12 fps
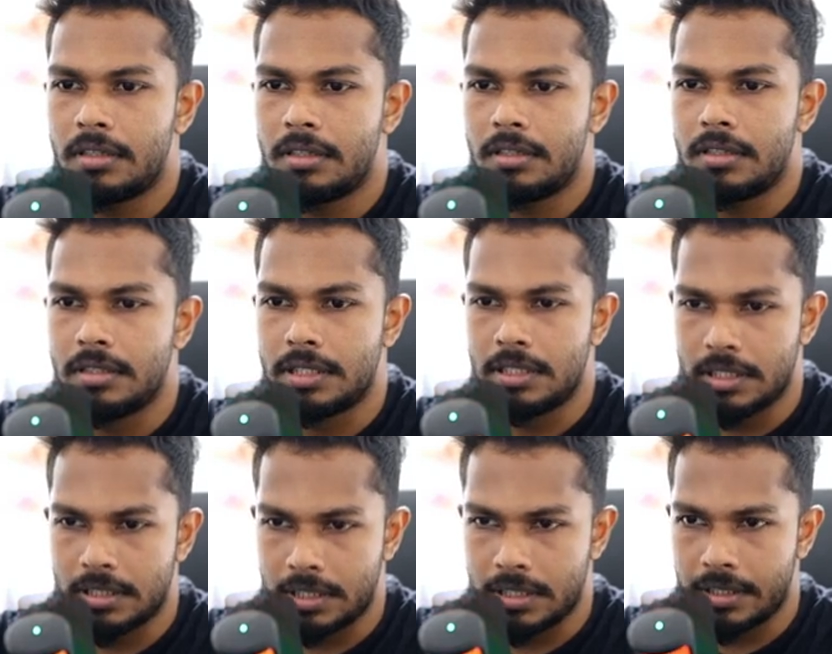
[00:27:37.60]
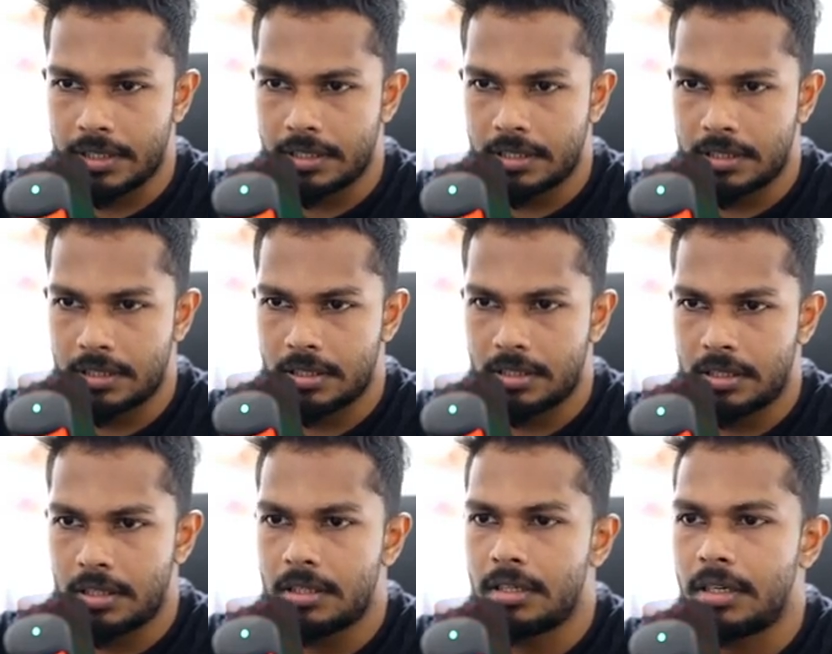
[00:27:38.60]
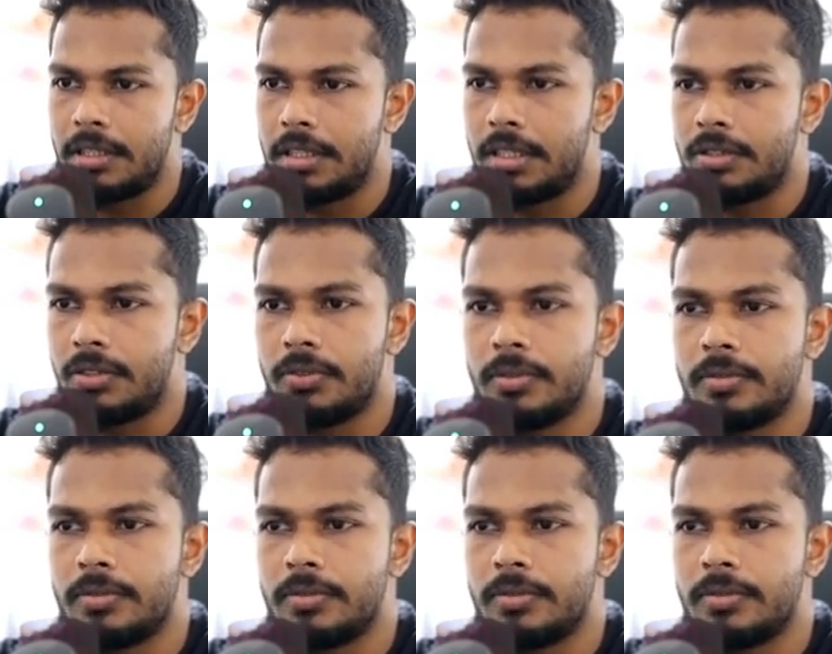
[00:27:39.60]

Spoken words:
Is this correct? Yeah, I think so.